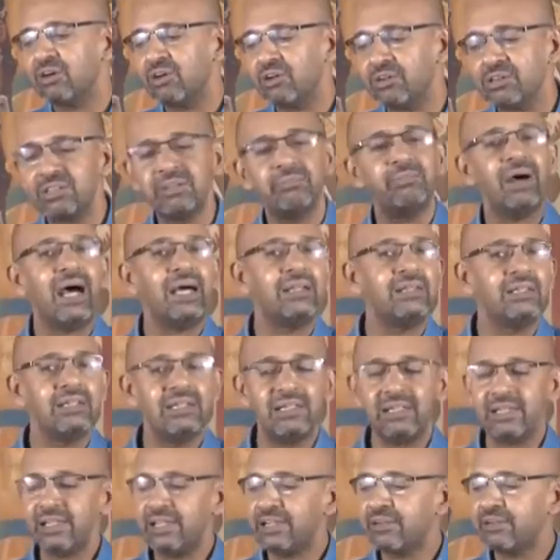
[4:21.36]
or the
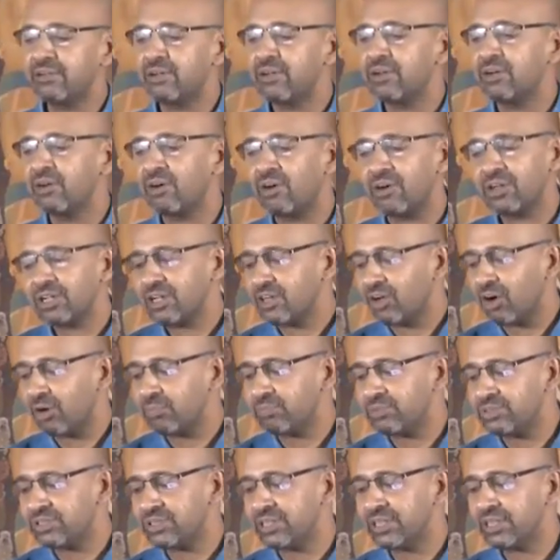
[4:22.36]
mandolin or an
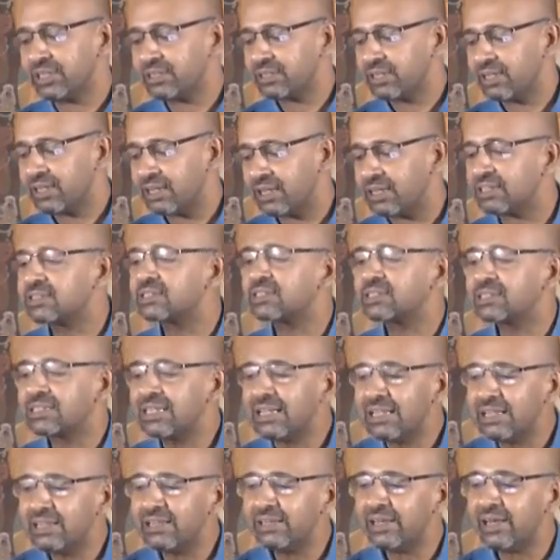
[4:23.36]
object, are
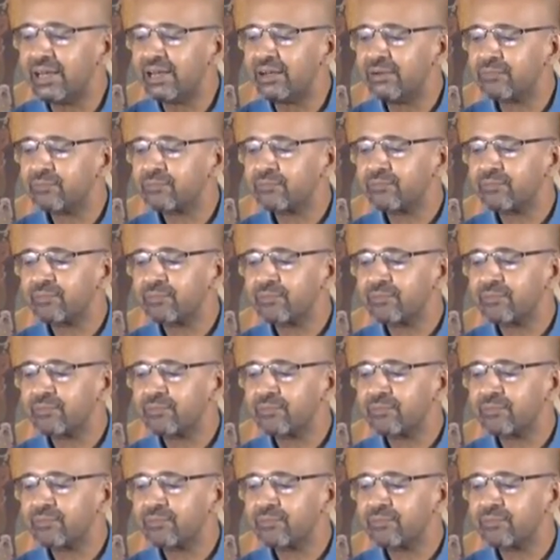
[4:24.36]
still there.